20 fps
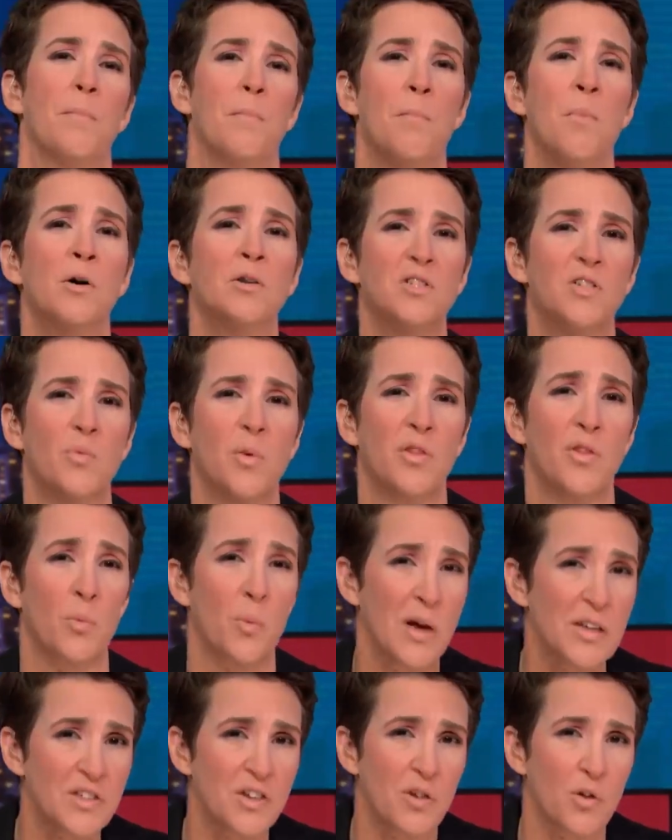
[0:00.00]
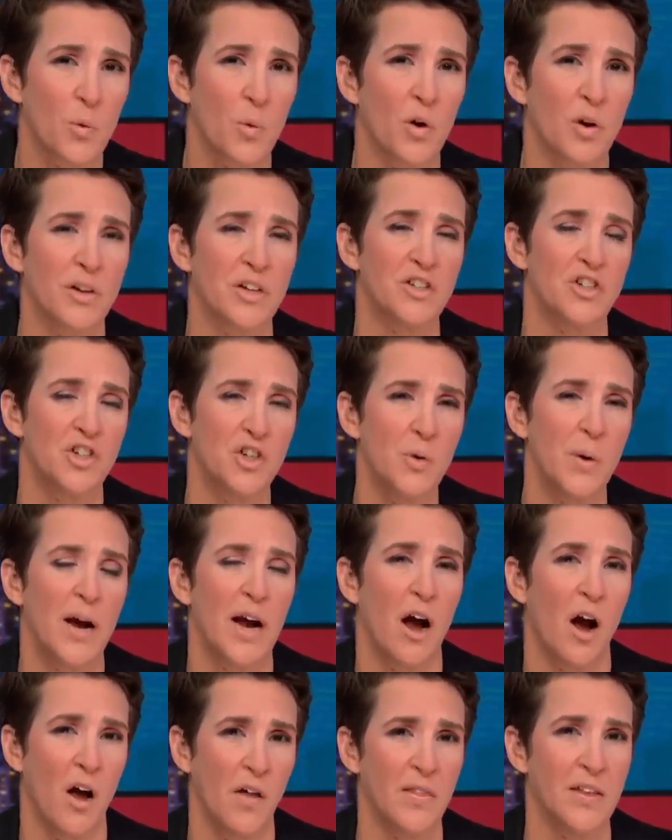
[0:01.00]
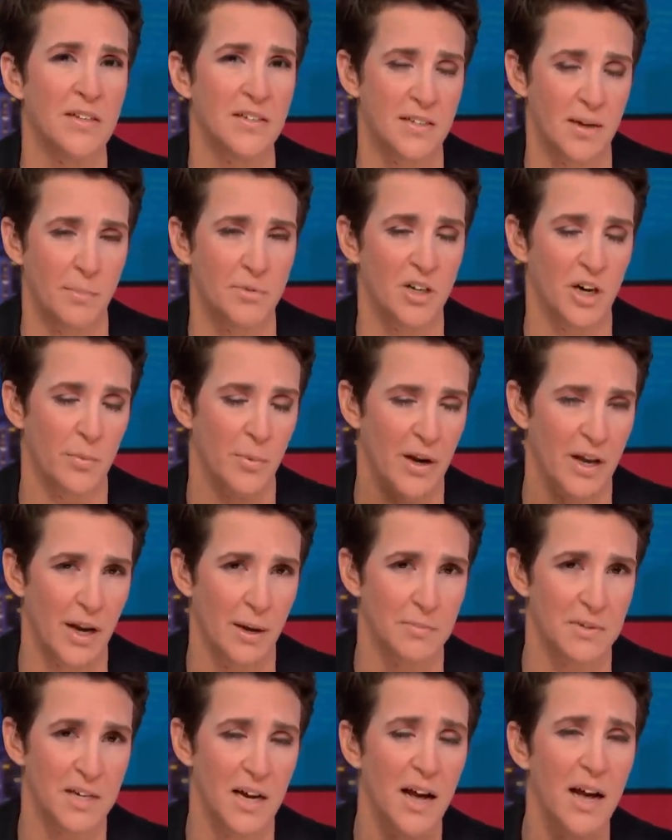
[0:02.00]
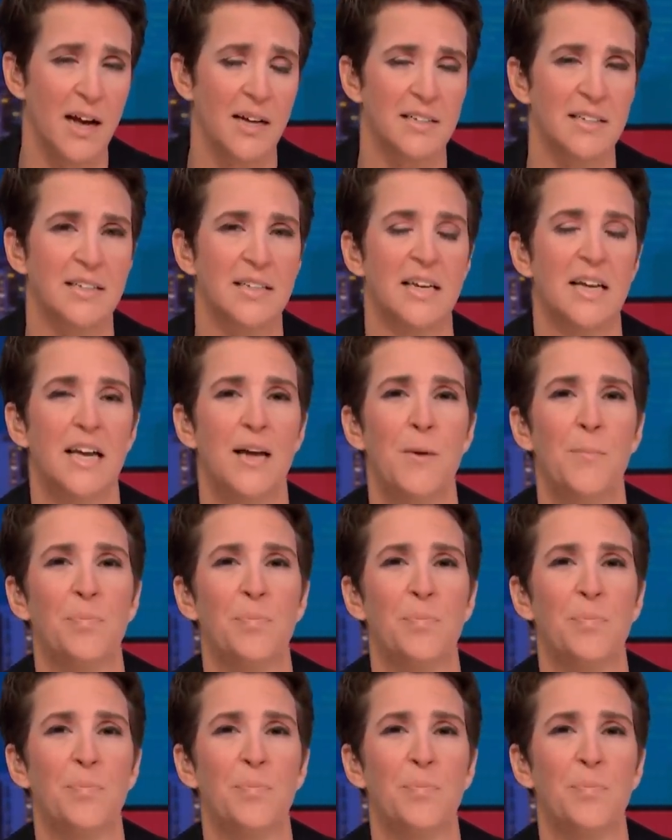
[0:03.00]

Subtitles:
most of what the rest of the world is doing on this subject when it comes to us